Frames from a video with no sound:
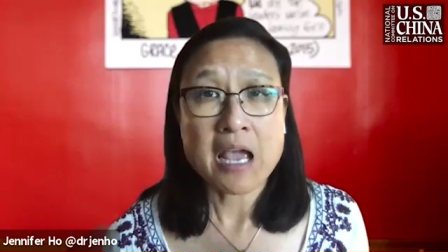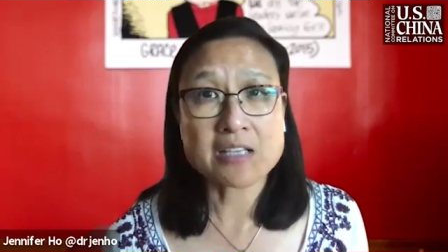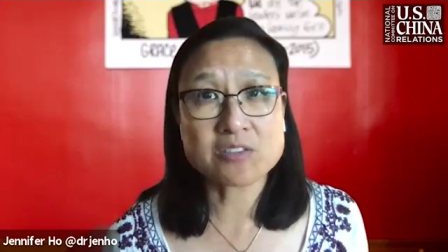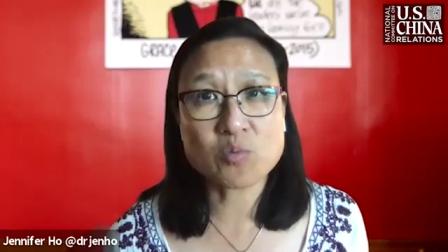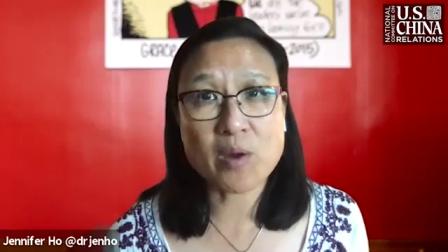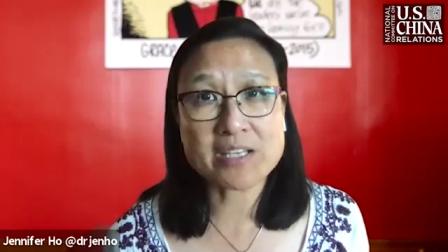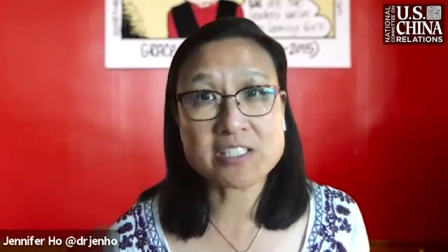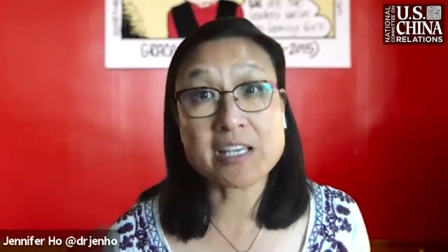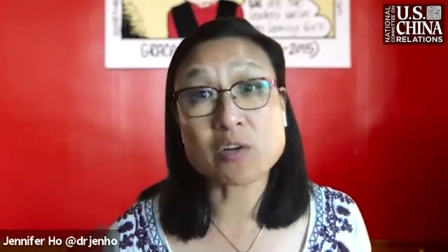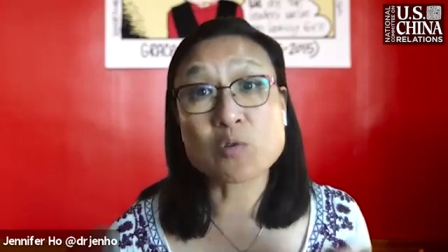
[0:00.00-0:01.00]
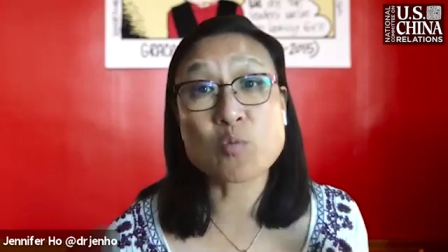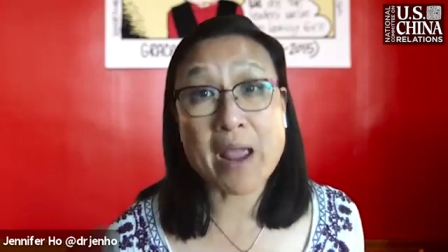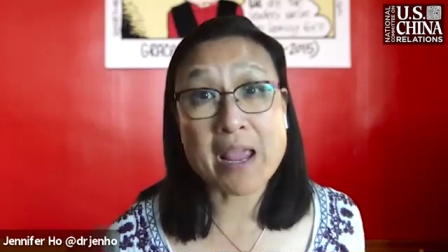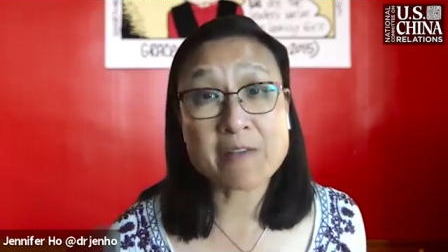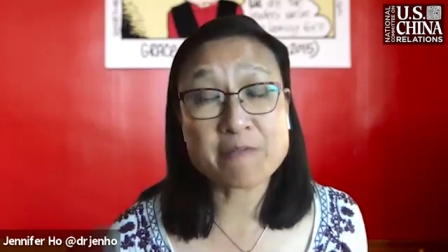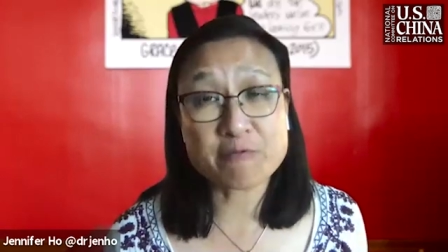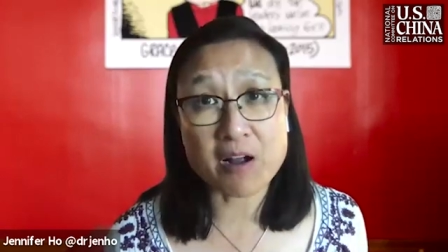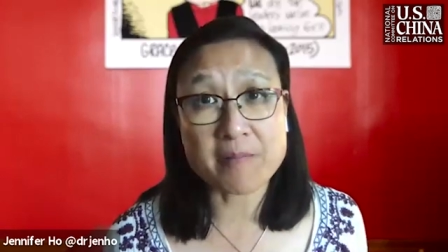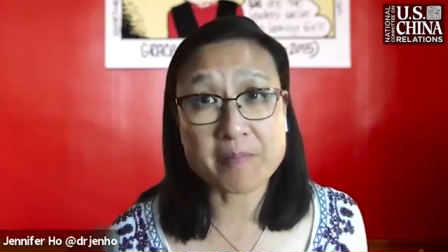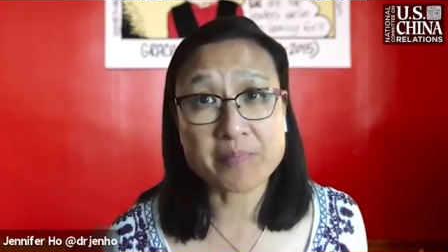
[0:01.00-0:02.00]
as a way to get away
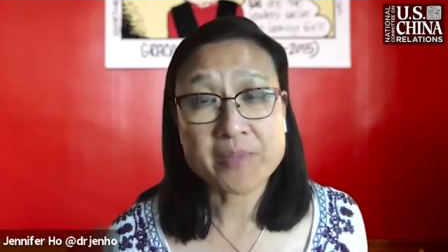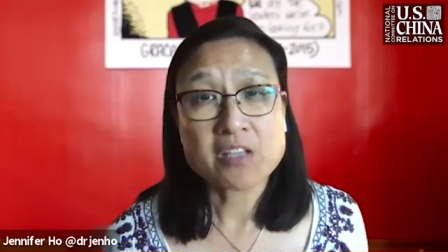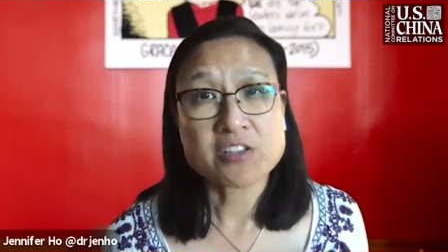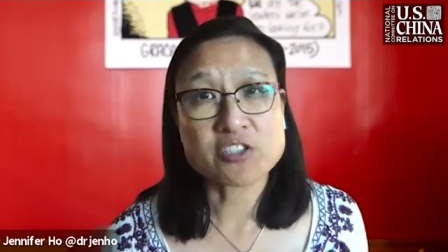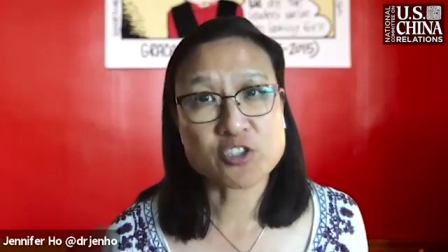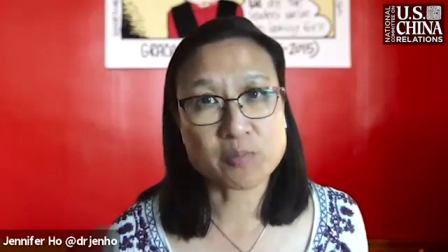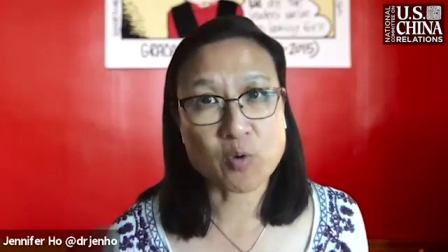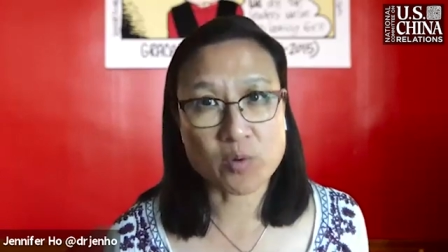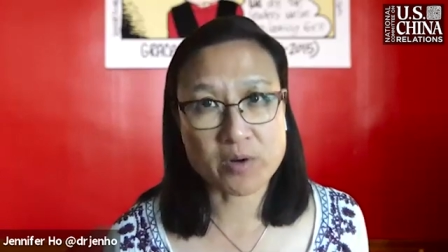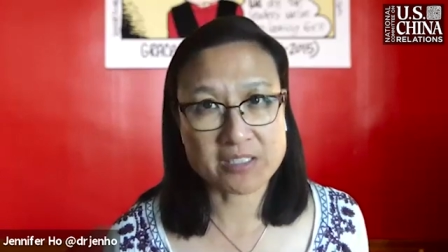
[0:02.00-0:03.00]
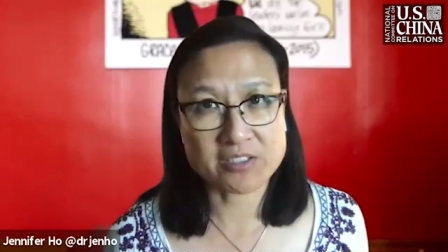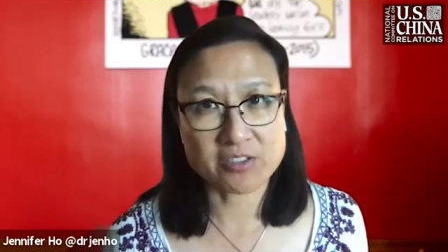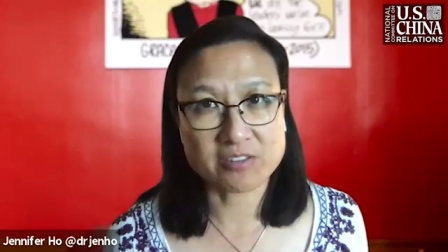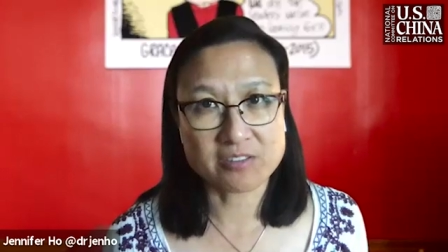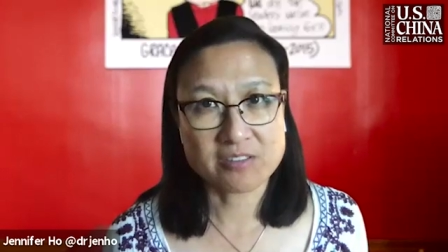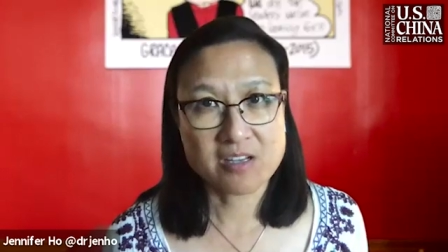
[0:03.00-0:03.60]
from the term Oriental.